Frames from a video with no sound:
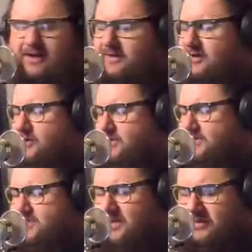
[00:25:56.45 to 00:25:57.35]
There
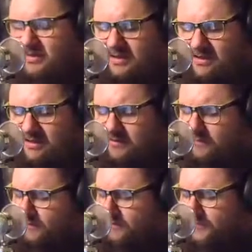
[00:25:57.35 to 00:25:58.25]
was nothing
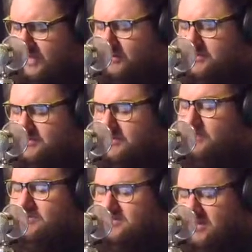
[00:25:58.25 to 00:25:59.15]

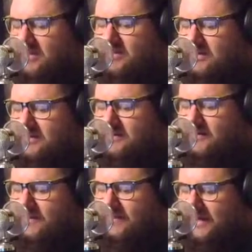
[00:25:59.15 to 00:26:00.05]

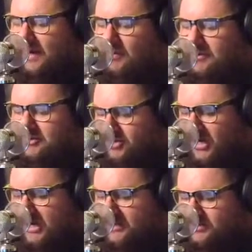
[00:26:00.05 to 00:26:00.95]
that I would
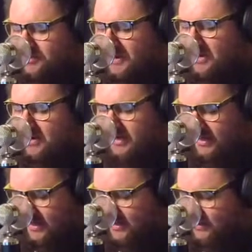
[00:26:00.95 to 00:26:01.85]
change about
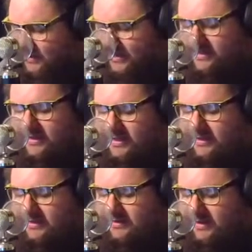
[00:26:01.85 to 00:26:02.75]
anything
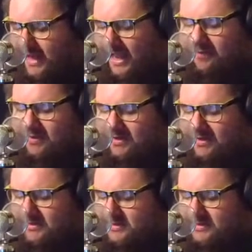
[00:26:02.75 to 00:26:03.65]
that happened
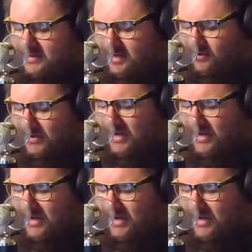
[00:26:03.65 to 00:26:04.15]
this entire week.